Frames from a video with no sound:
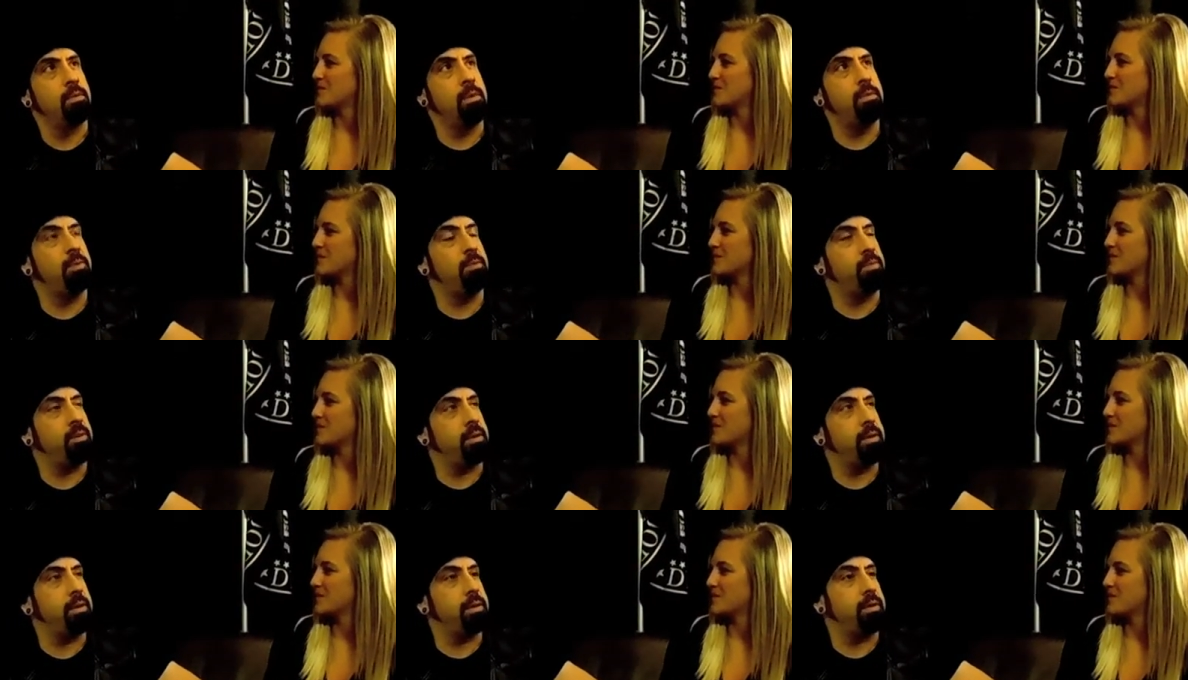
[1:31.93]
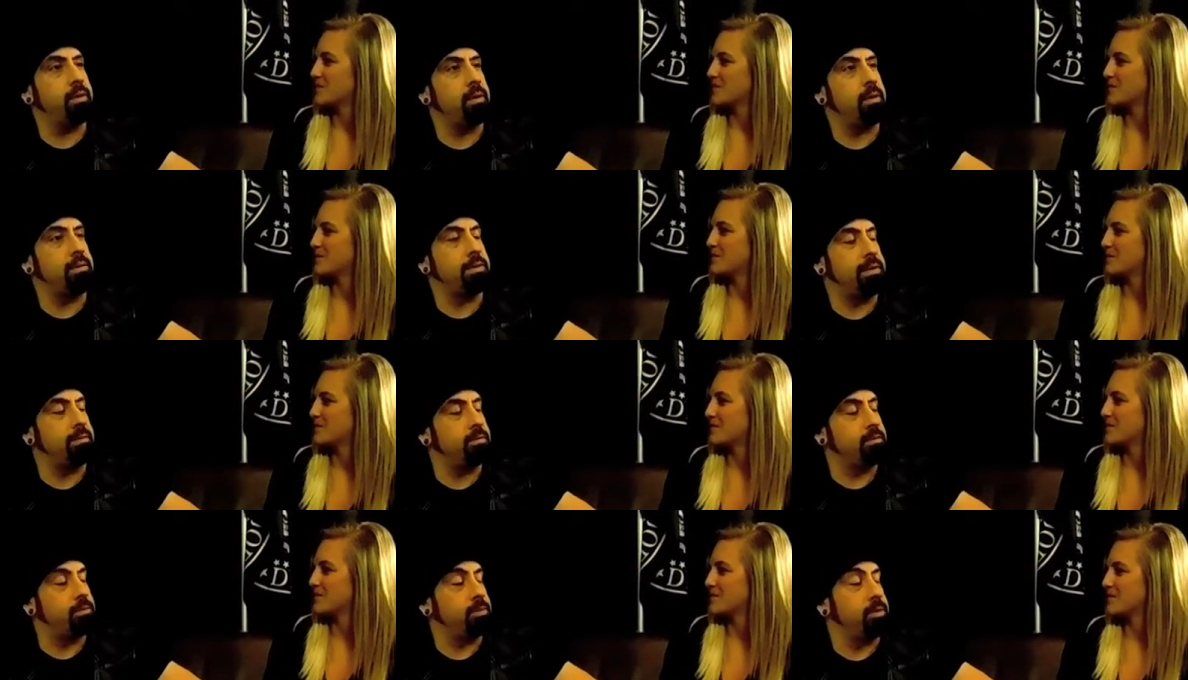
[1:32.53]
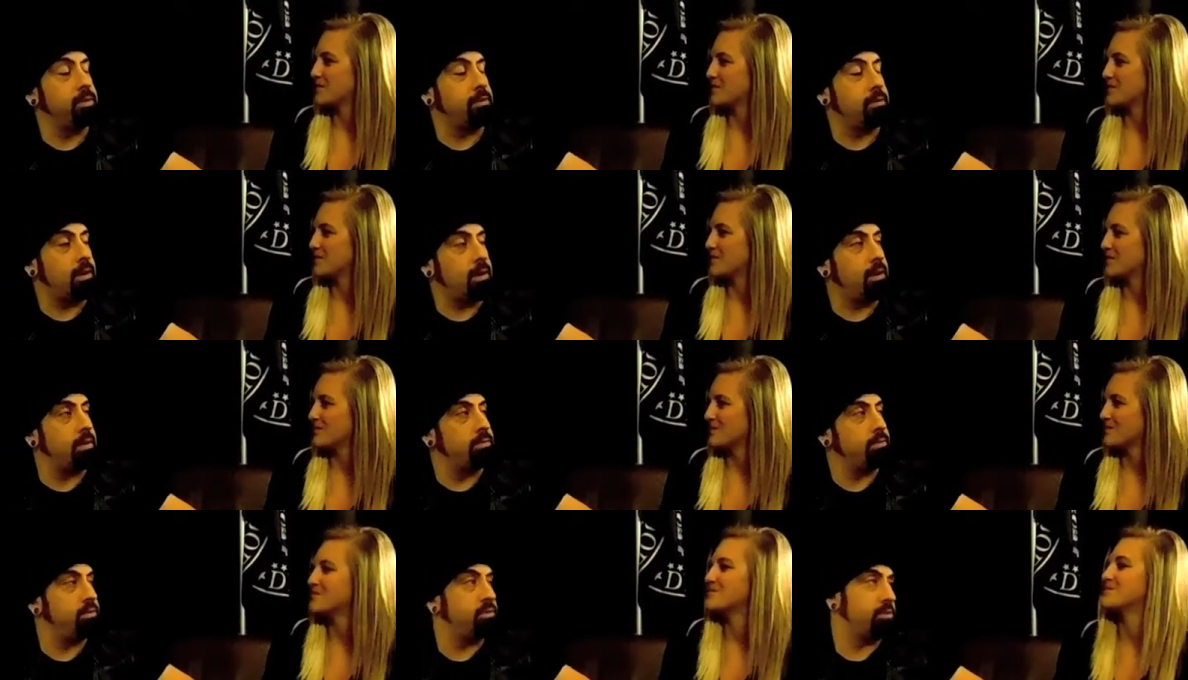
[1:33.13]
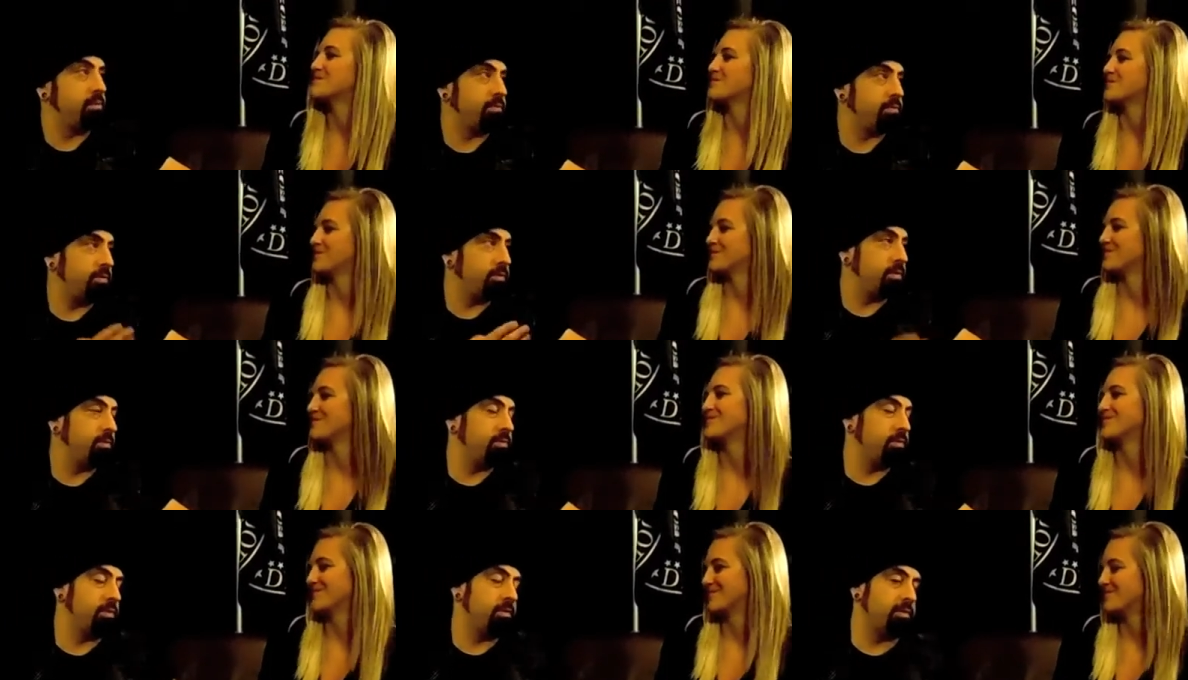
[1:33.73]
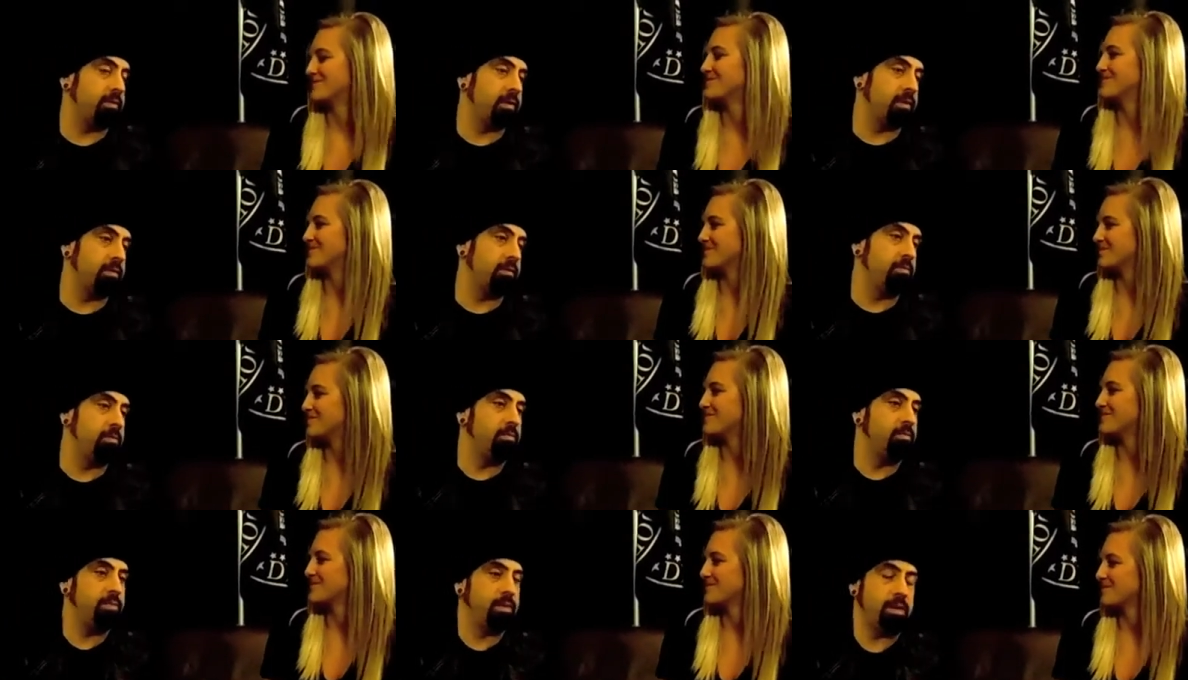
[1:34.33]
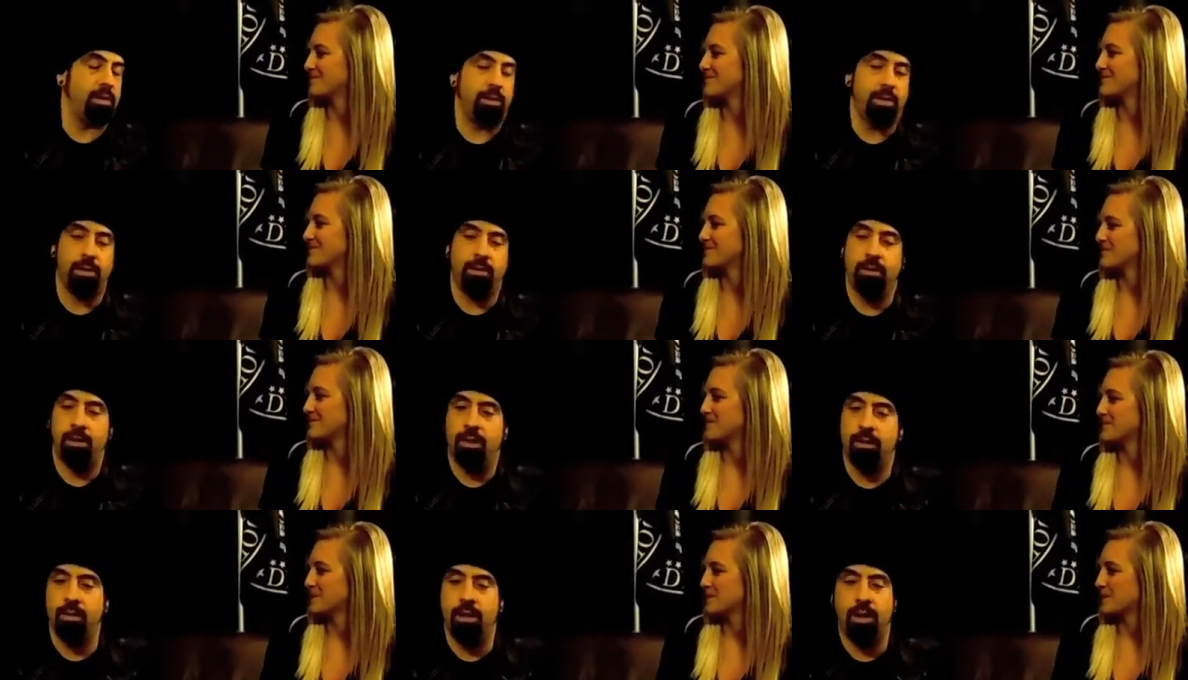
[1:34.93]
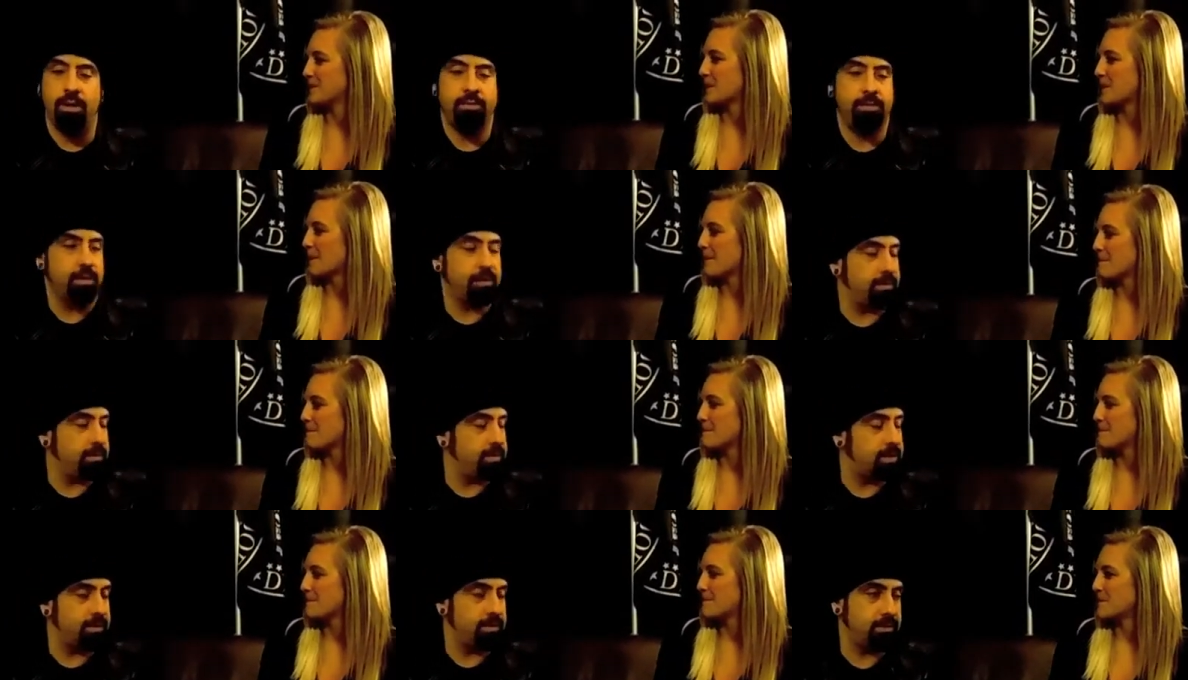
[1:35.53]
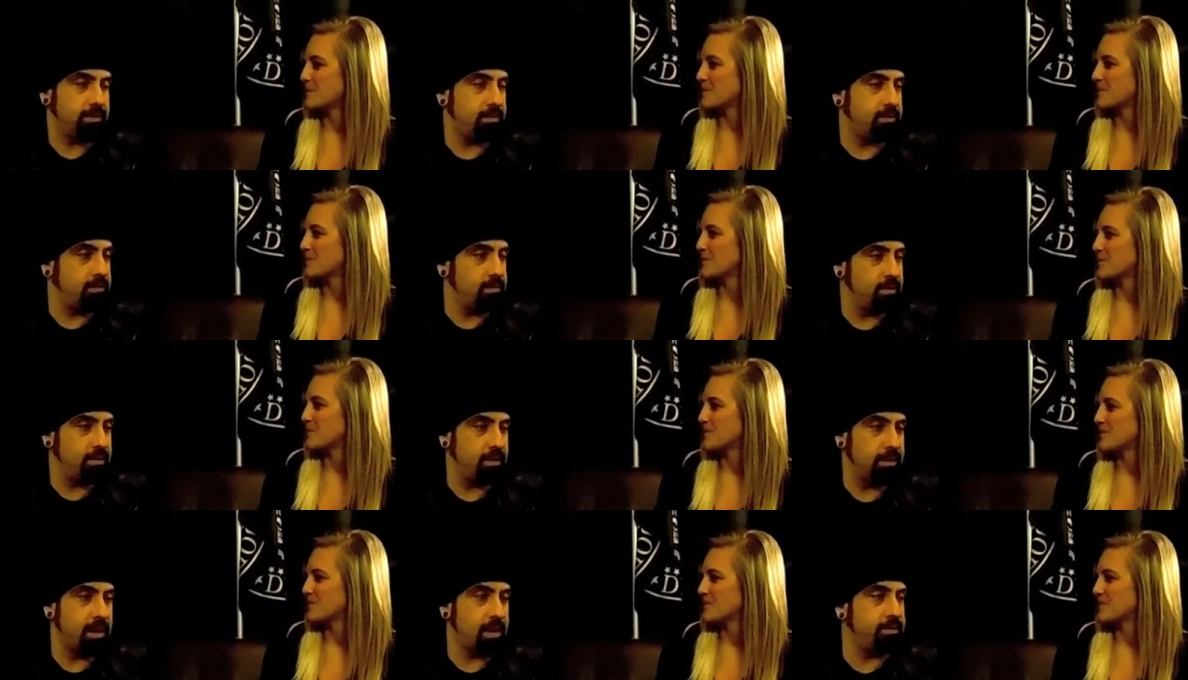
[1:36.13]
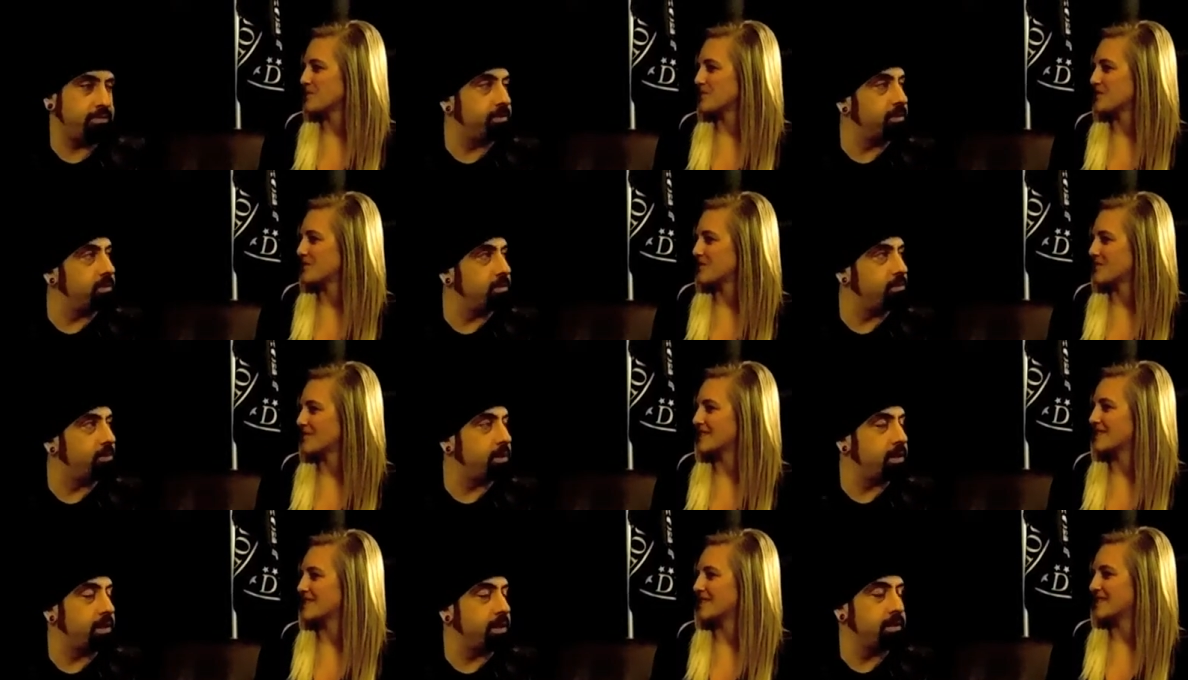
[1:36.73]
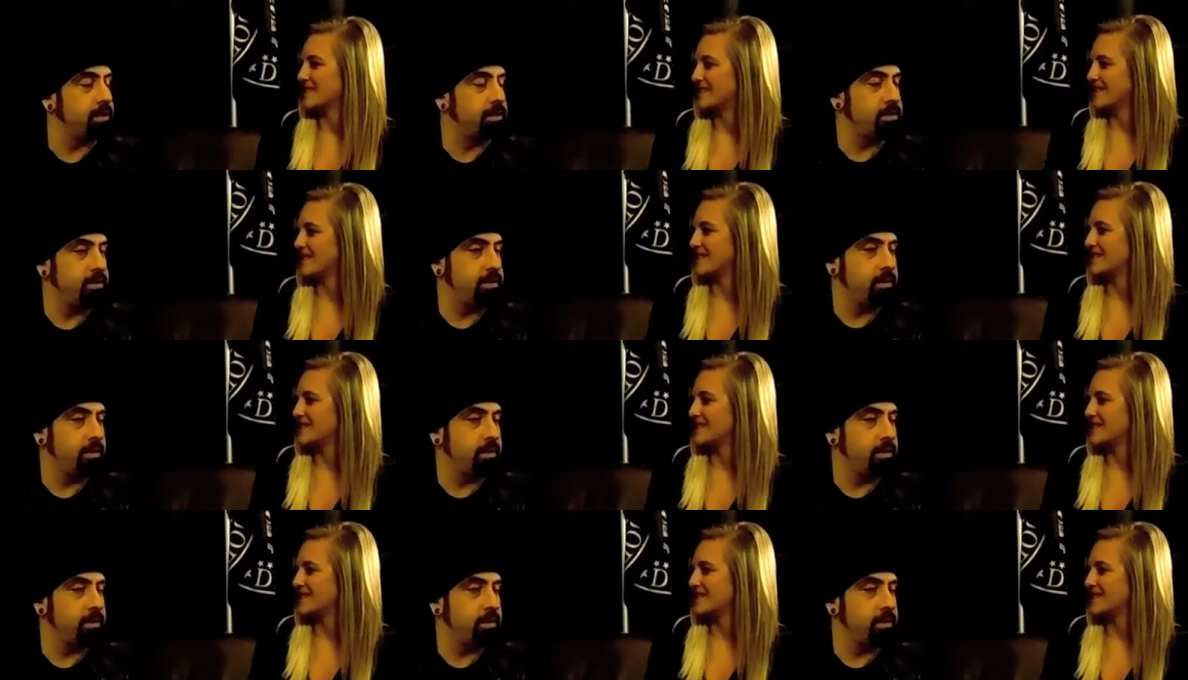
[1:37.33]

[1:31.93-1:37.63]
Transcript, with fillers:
Speaker 1: We've been playing Devil's Bleeding Crown, which is the first single. We've been playing that a lot live. That's a lot of fun to play.